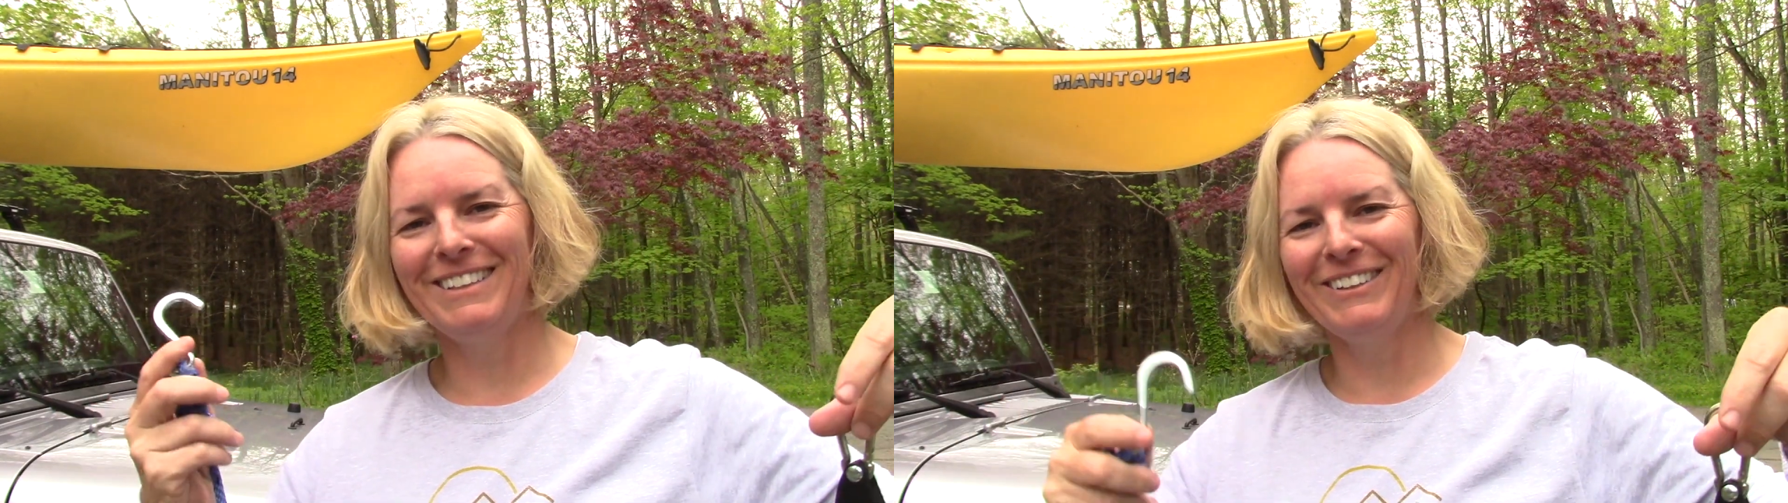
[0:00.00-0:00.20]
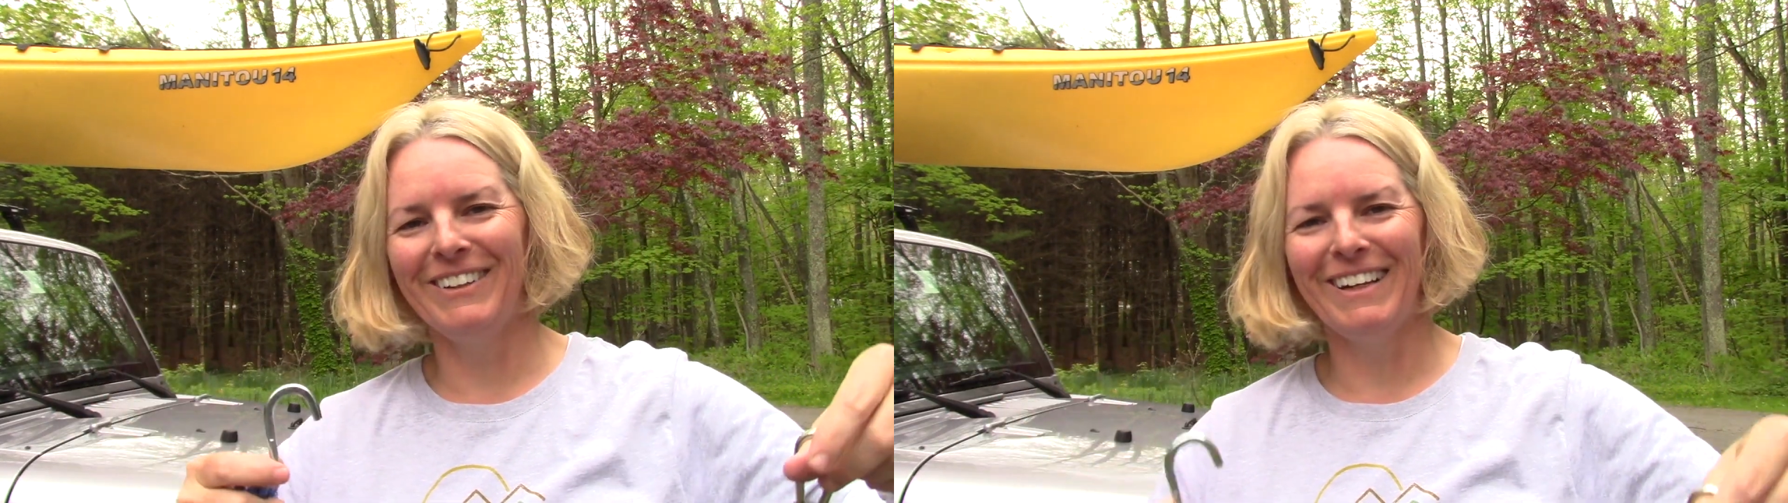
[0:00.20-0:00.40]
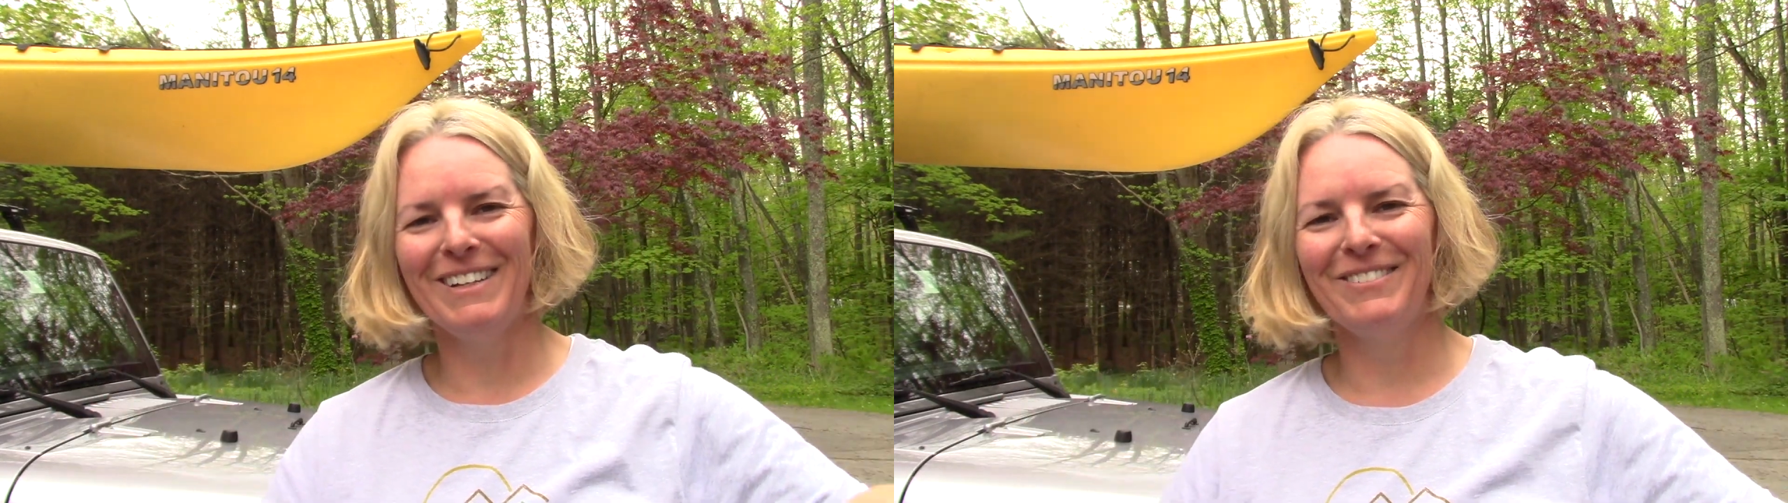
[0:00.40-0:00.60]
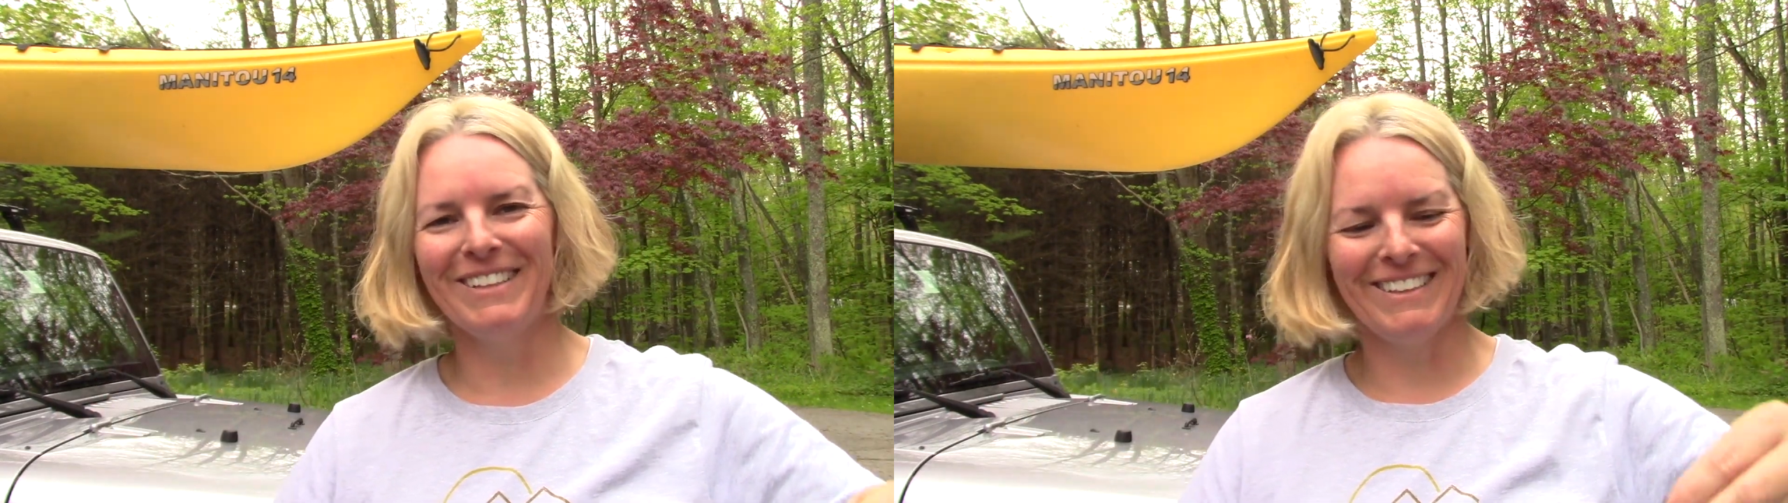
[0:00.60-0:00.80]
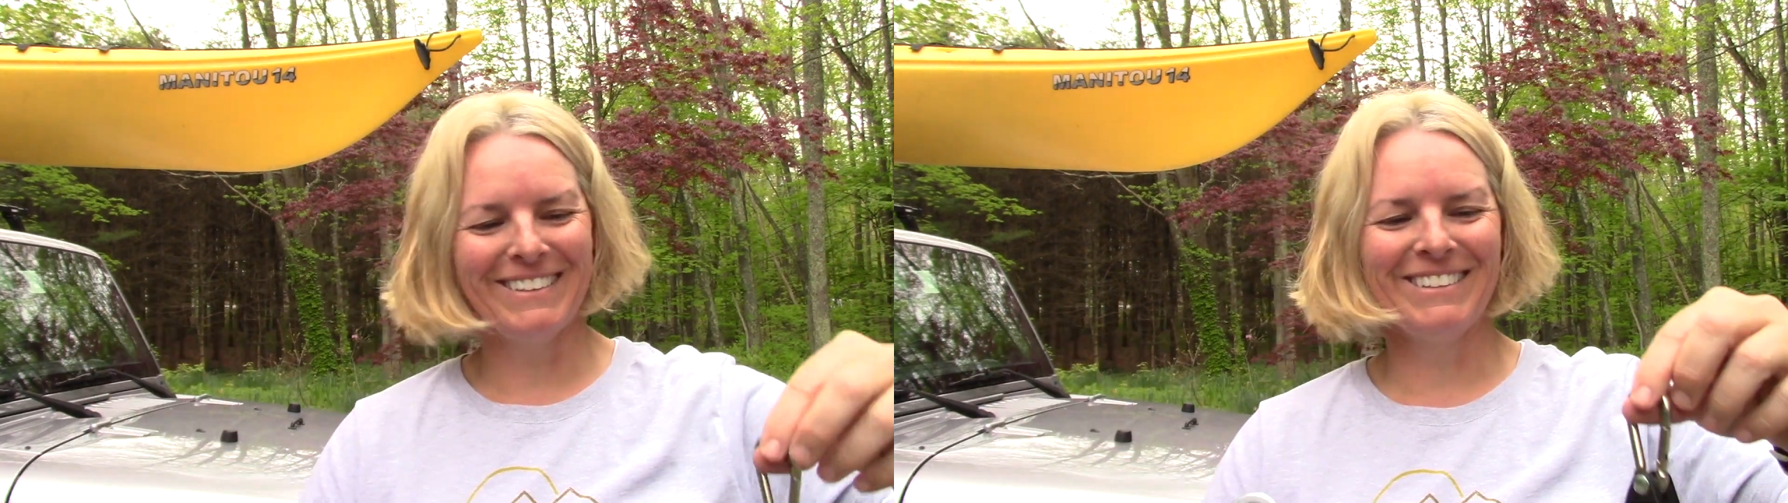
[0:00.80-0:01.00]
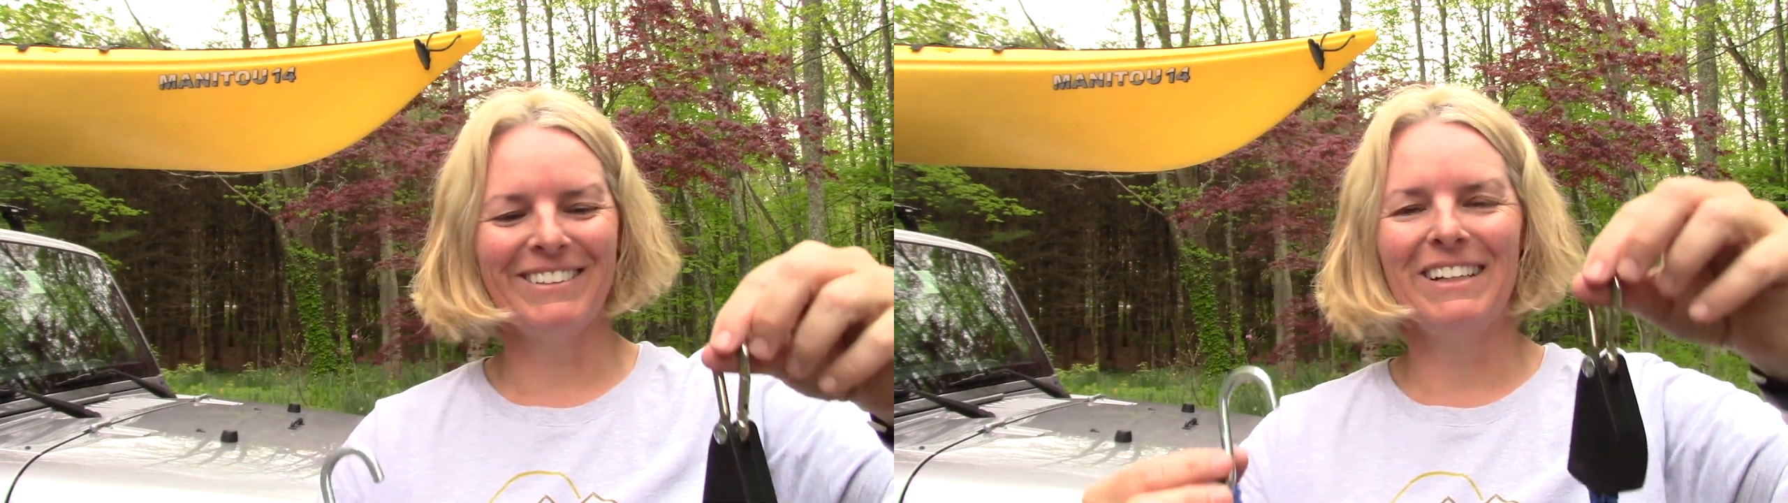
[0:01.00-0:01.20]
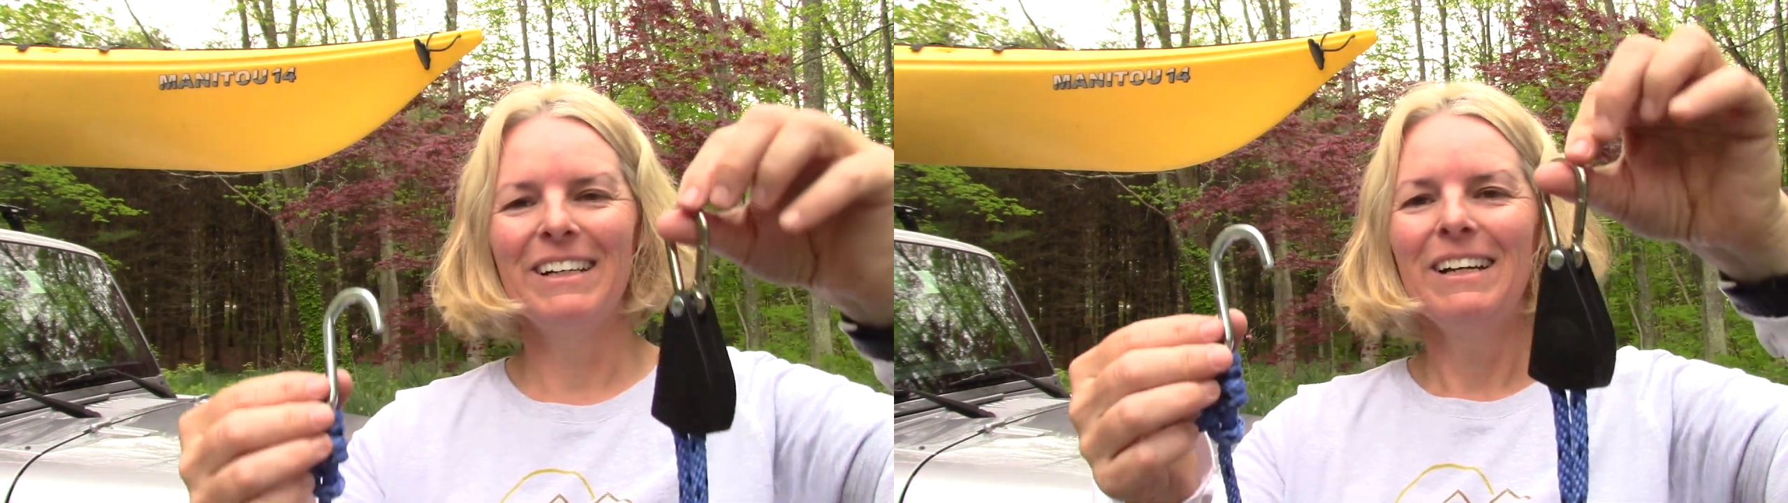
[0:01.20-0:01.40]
do it, anybody can do it.